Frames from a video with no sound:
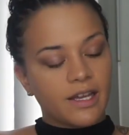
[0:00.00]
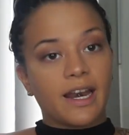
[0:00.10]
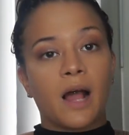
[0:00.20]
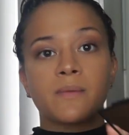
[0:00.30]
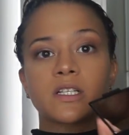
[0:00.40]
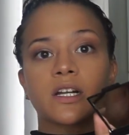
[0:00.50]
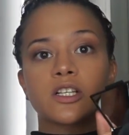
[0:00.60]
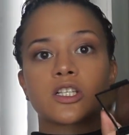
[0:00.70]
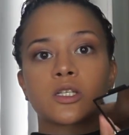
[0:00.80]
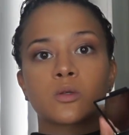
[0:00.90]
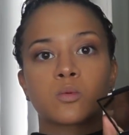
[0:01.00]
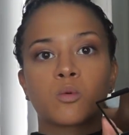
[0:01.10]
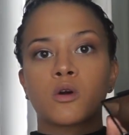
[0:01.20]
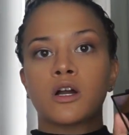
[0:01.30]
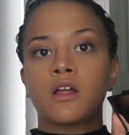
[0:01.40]
And I'm just gonna
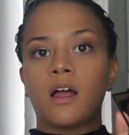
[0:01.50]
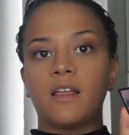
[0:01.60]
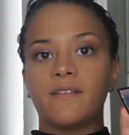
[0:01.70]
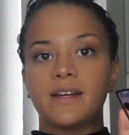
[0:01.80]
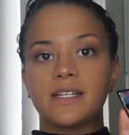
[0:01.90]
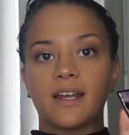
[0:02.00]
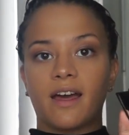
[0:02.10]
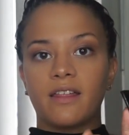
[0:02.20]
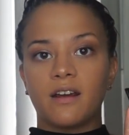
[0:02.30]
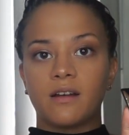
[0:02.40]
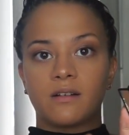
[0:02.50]
swirl all of it together.